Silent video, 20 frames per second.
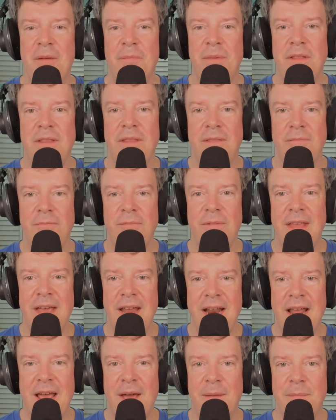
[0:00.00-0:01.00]
but when
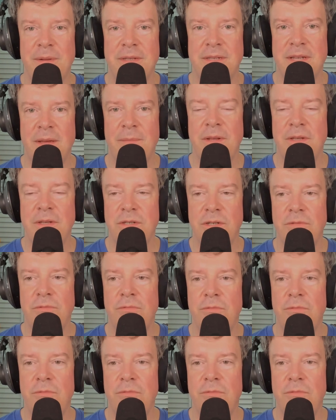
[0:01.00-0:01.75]
that happens, that means you're